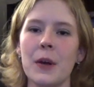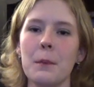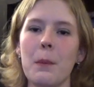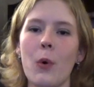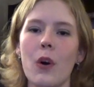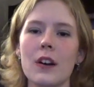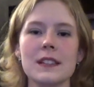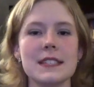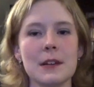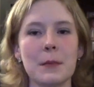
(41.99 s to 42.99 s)
more
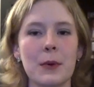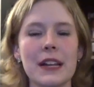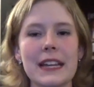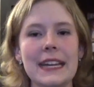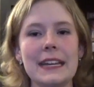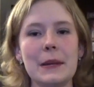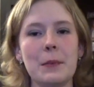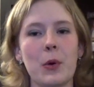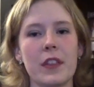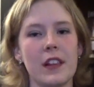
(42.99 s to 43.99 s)
Silmarillion,
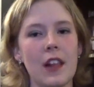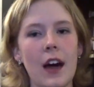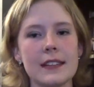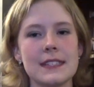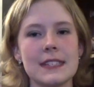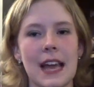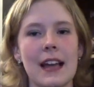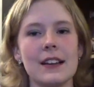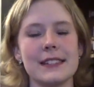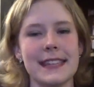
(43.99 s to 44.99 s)
more the Lost Tales,